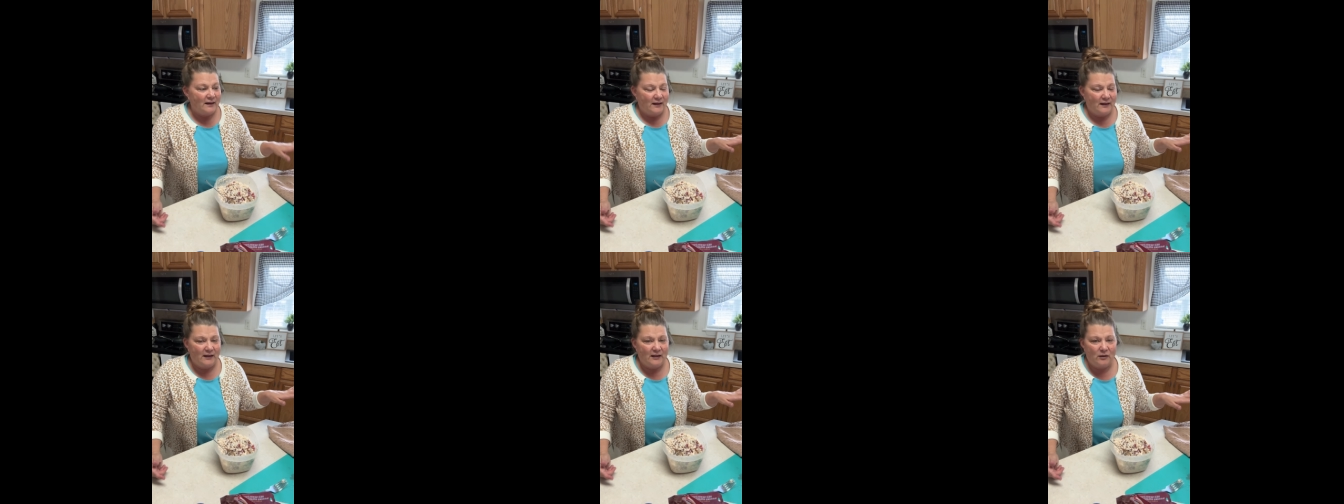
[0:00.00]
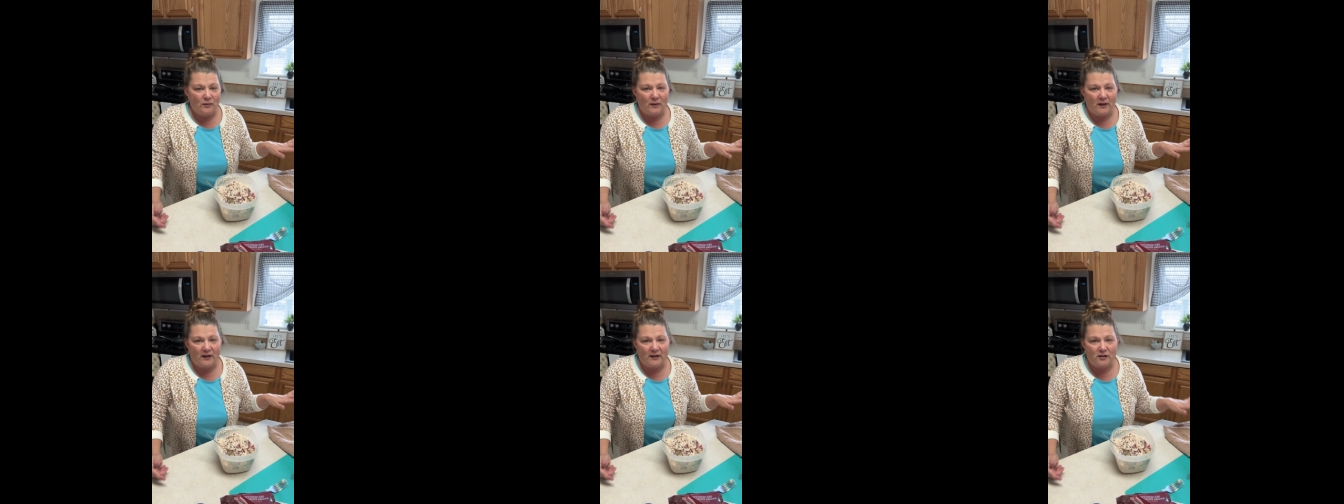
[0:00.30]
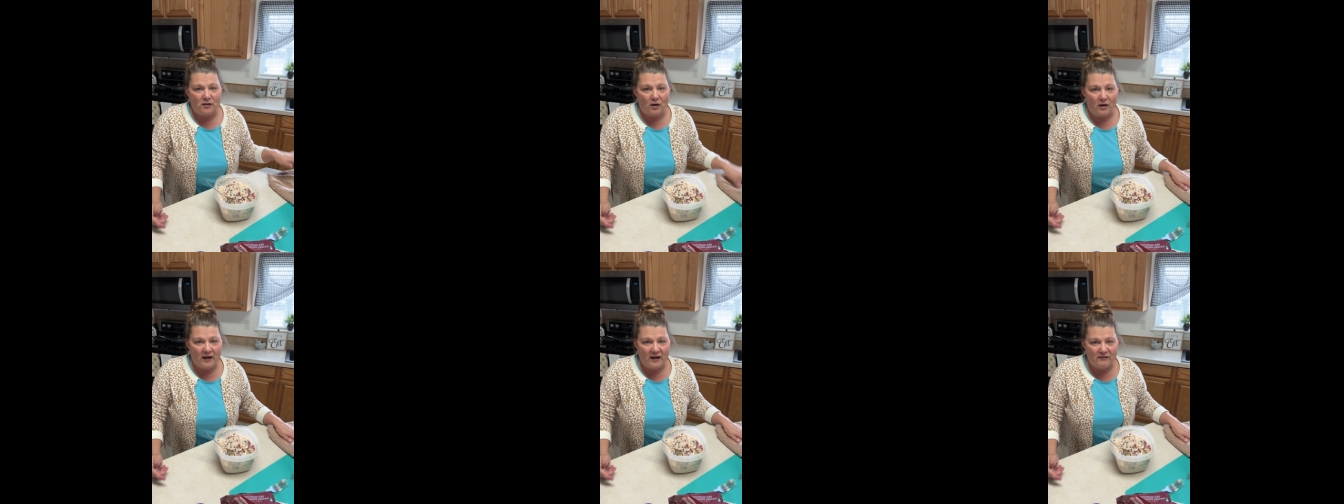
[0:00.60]
Anyway,
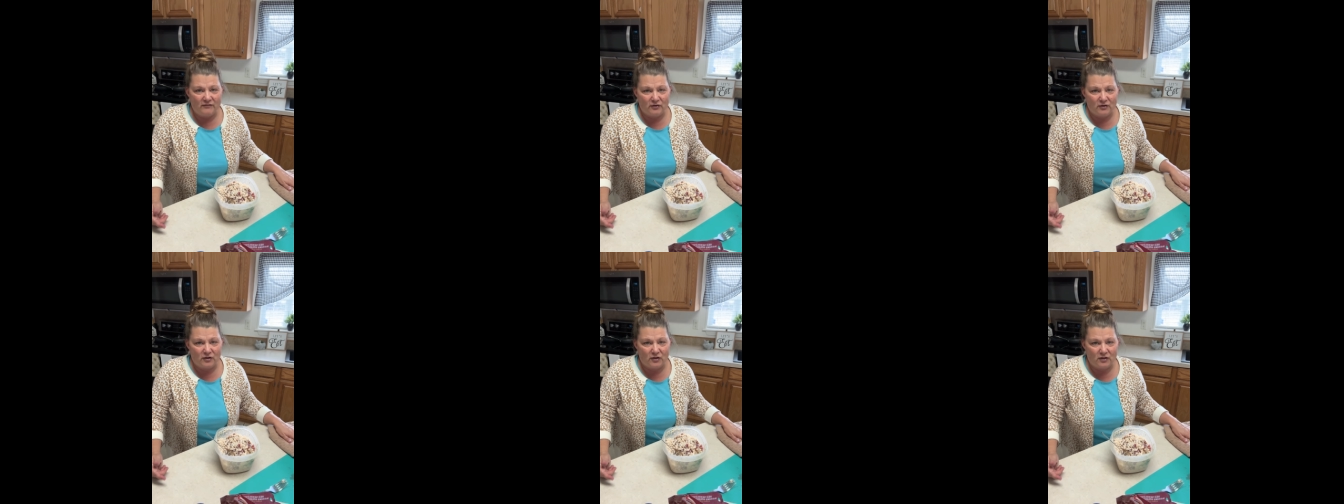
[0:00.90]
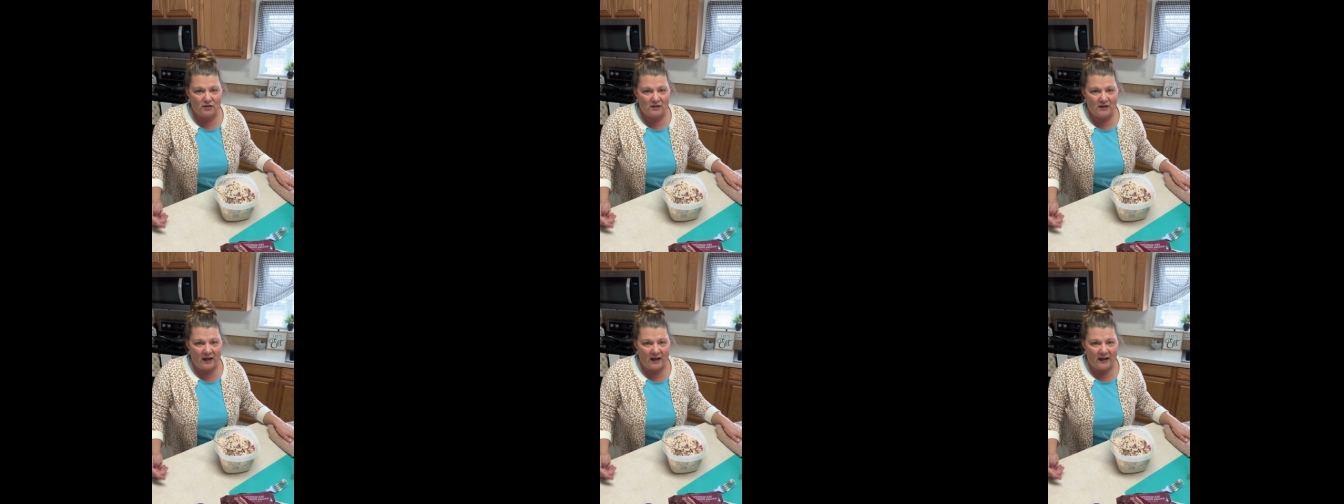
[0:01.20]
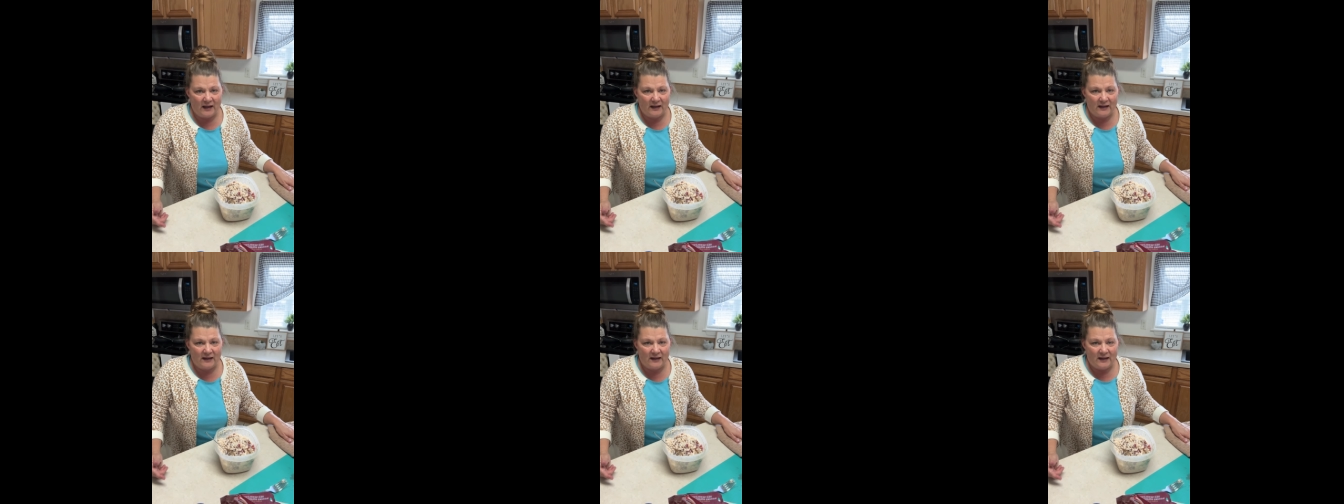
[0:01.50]
y'all have a good
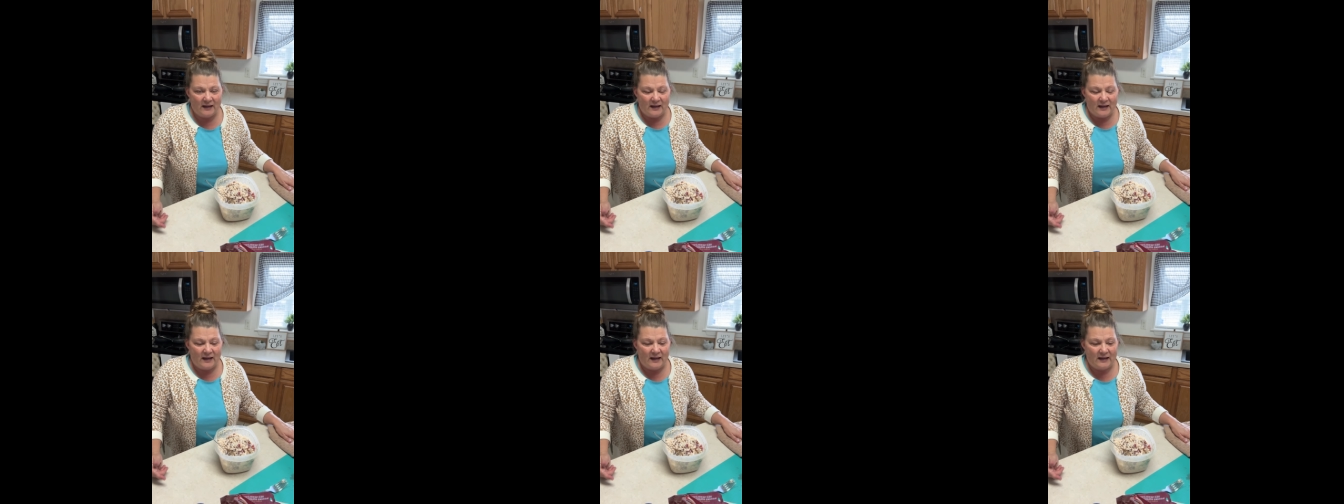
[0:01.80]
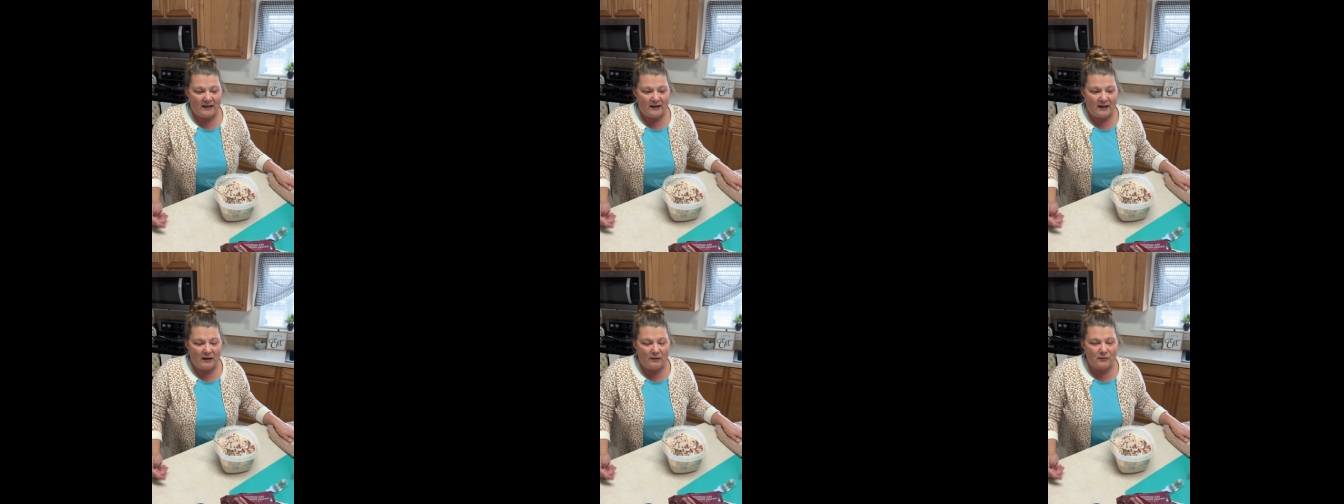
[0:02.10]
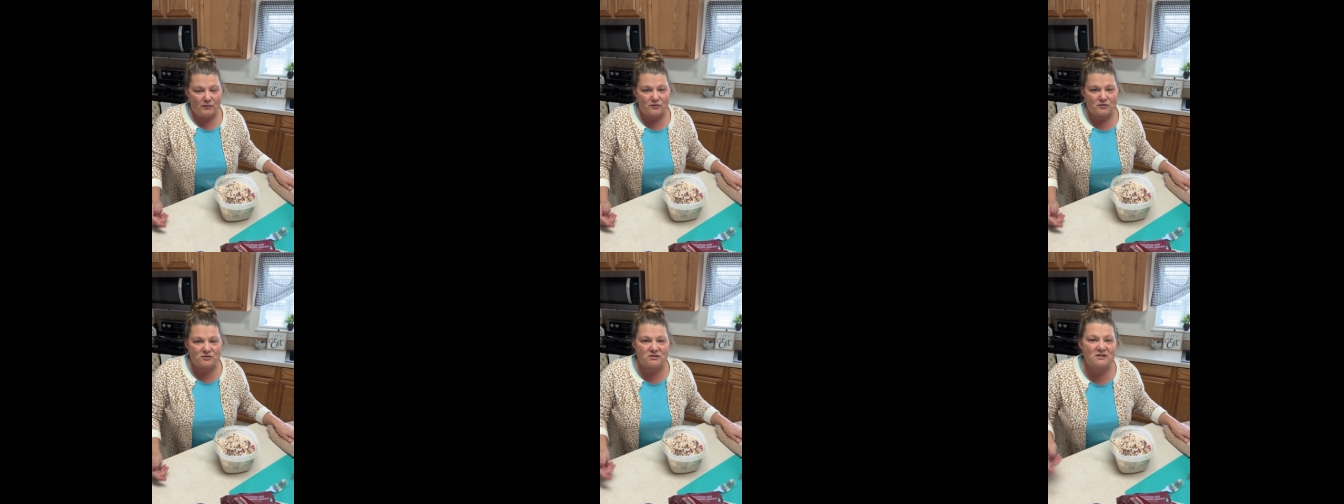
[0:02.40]
day, and I
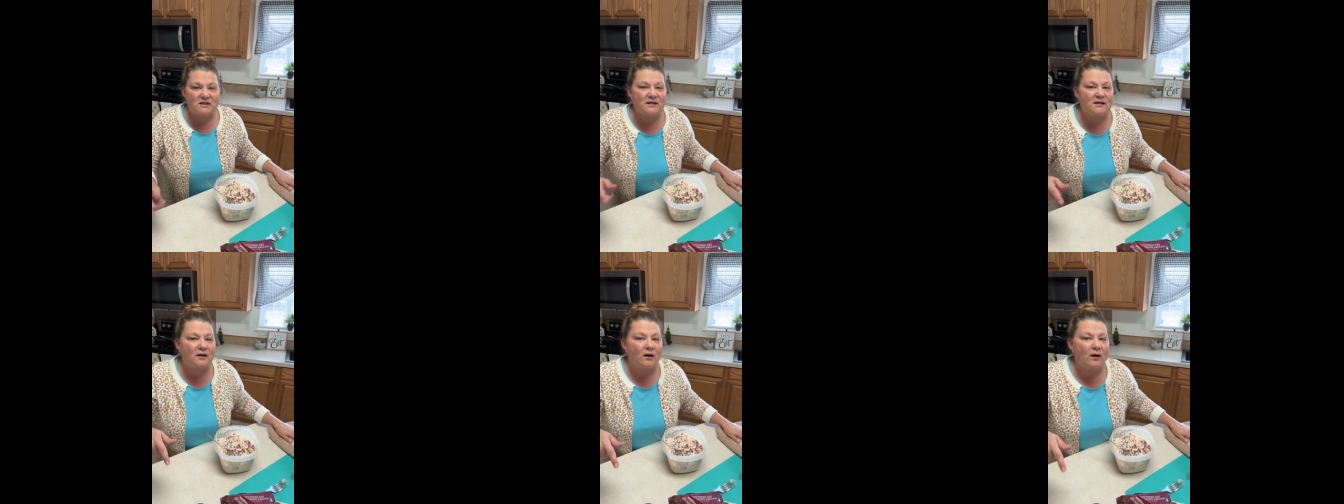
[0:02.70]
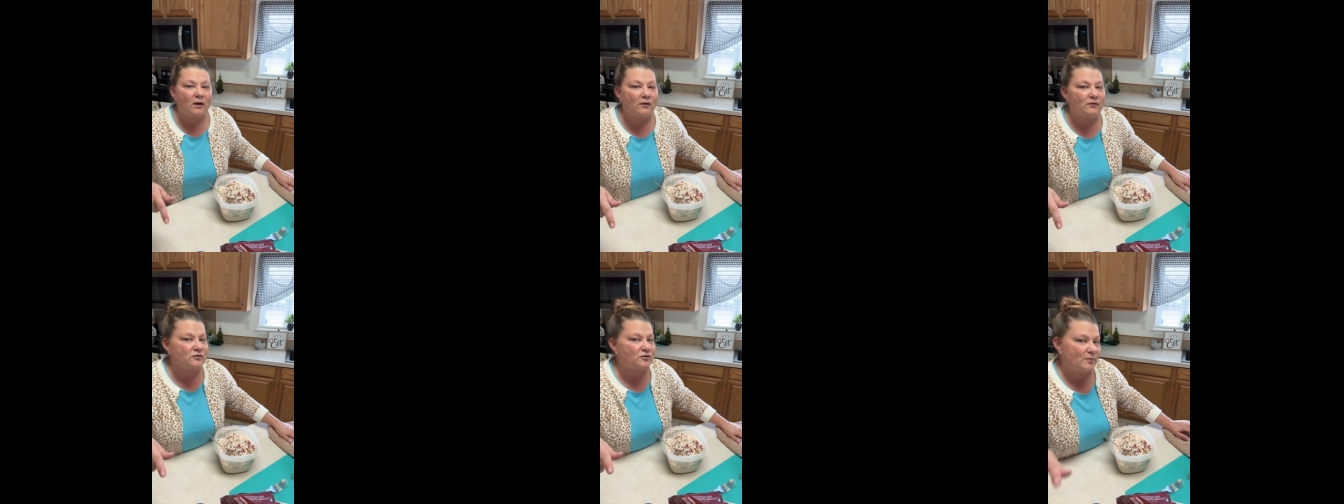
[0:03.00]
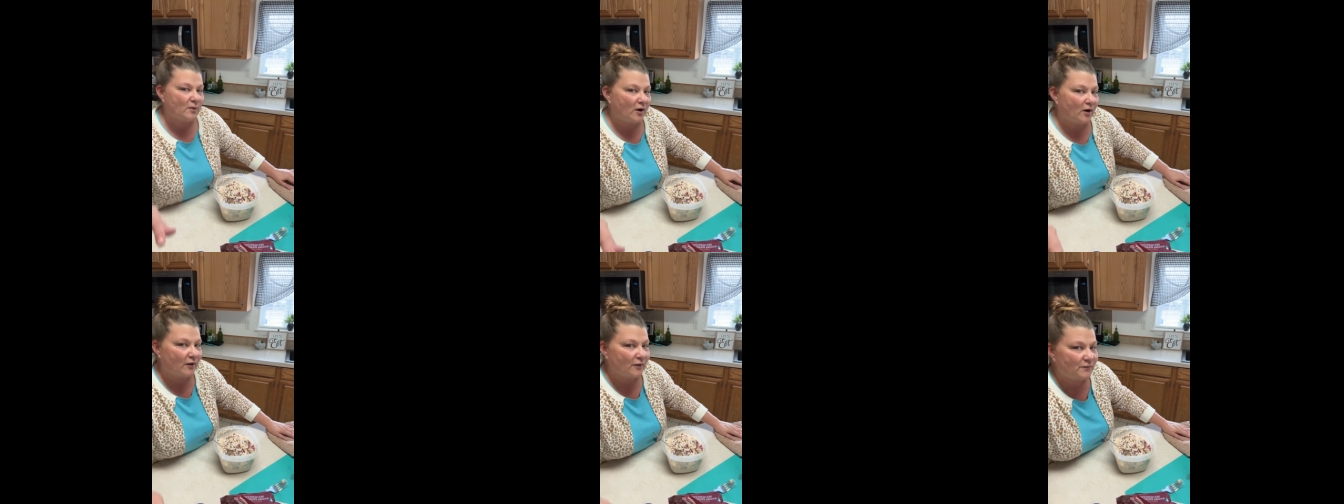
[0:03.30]
will see y'all
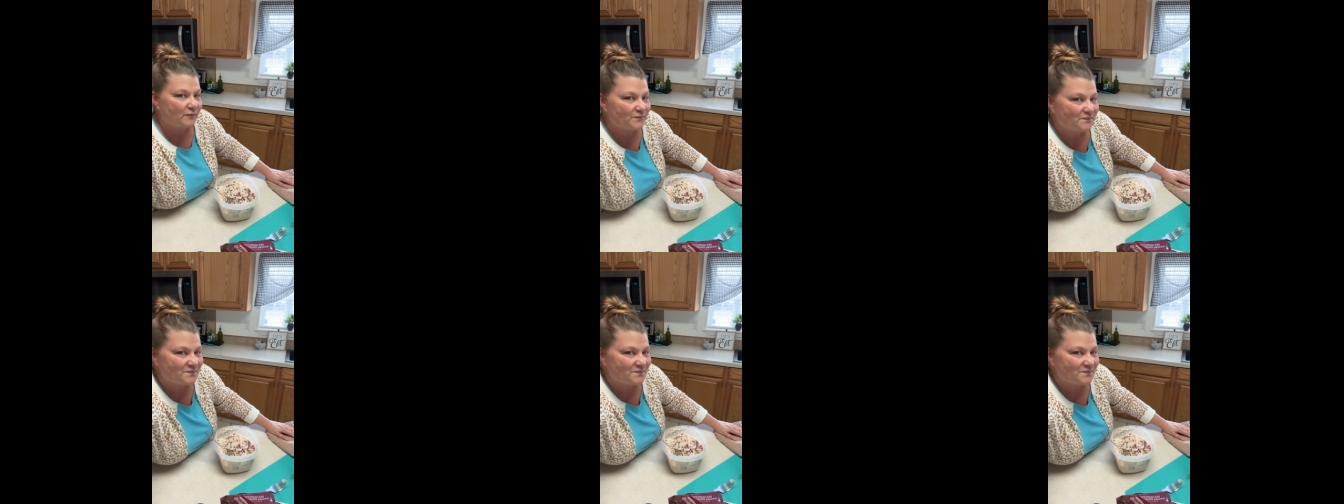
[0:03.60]
tomorrow.